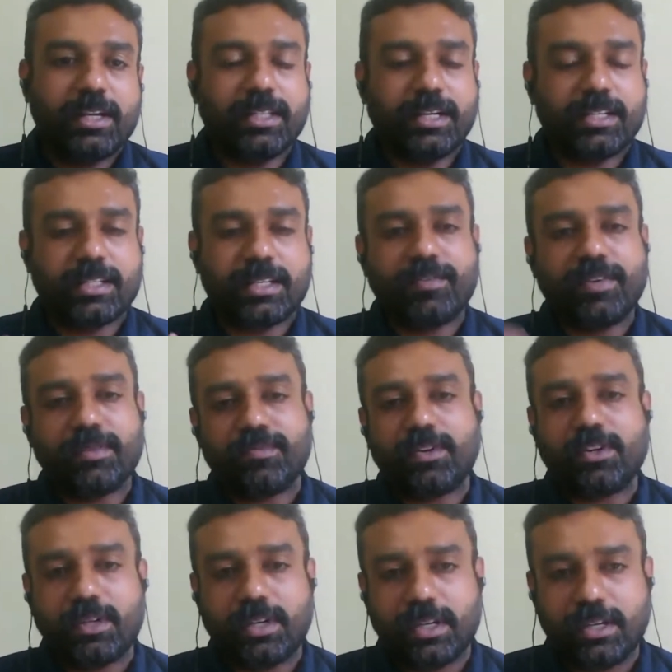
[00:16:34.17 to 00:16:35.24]
that is given
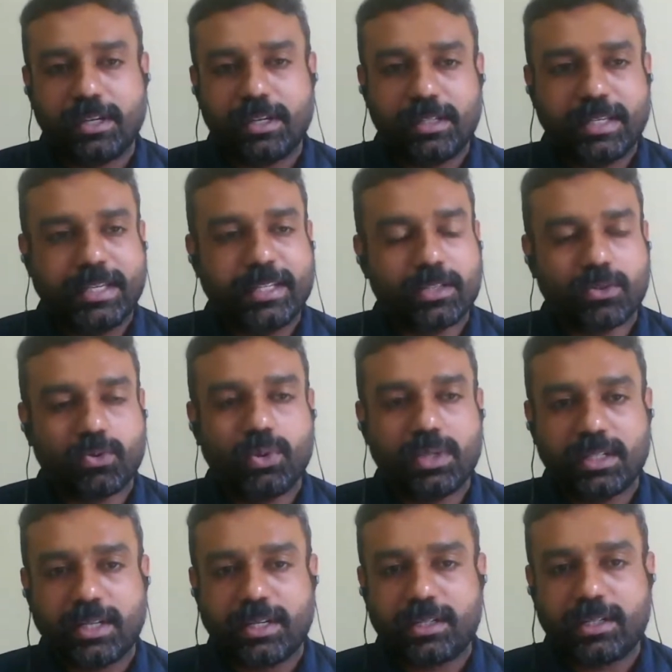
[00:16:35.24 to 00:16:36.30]
for the each
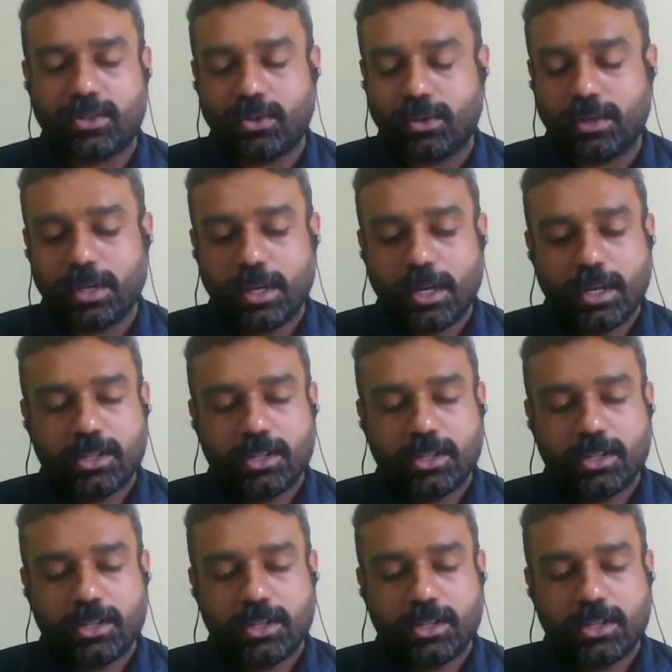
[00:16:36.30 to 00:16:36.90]
scooter that is sold.